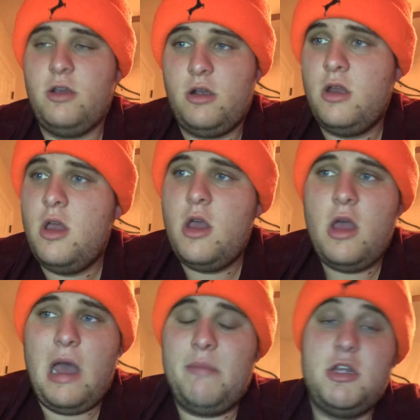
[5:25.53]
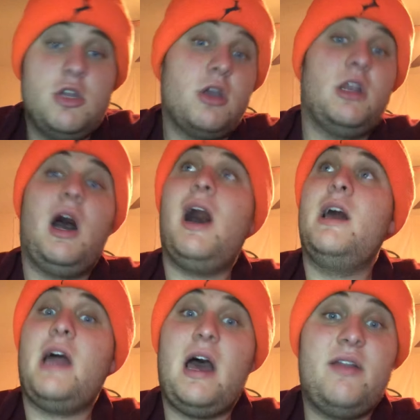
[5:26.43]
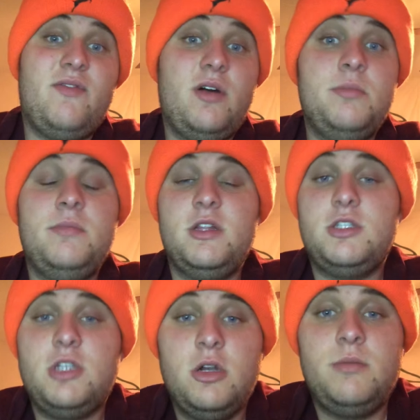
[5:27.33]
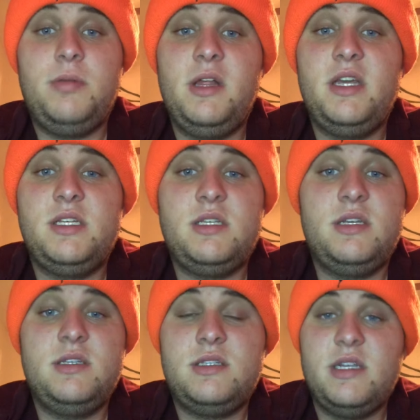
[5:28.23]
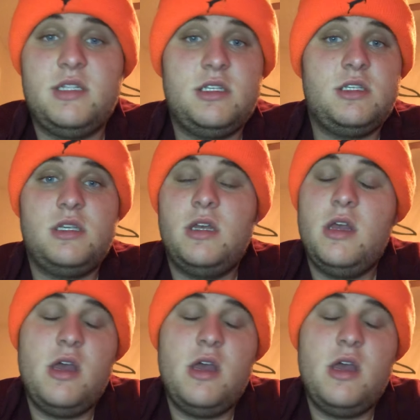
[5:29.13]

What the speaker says: You can hunt out of them in certain places.